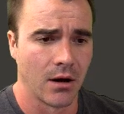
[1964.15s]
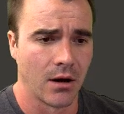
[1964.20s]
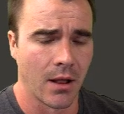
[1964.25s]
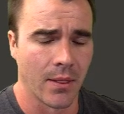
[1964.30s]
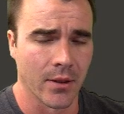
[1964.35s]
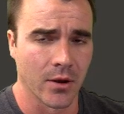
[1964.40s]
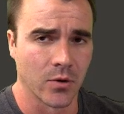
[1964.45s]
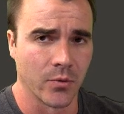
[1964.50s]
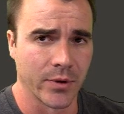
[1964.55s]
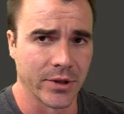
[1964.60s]

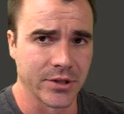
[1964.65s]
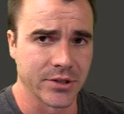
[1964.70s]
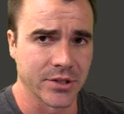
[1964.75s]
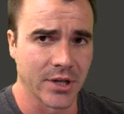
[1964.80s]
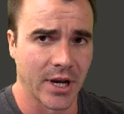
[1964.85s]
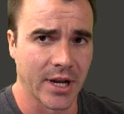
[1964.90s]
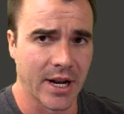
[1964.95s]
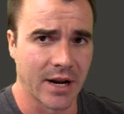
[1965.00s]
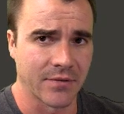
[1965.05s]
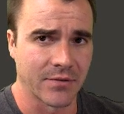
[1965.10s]
on the queen
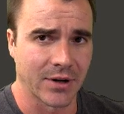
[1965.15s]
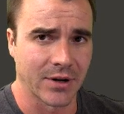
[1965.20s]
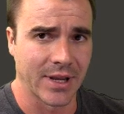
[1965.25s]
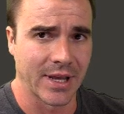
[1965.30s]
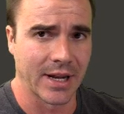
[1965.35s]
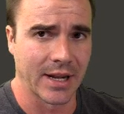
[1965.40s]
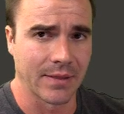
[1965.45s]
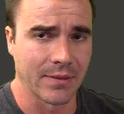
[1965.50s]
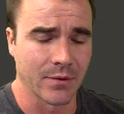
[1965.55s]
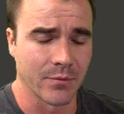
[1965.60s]
side after
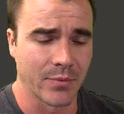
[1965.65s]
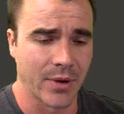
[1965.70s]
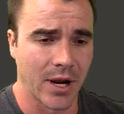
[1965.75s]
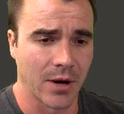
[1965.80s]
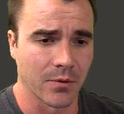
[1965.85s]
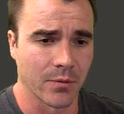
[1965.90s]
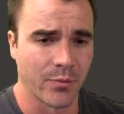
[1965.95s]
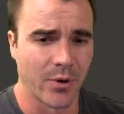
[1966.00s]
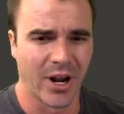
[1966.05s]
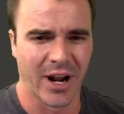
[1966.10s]
getting the
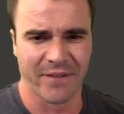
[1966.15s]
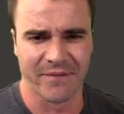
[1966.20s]
backward pawn.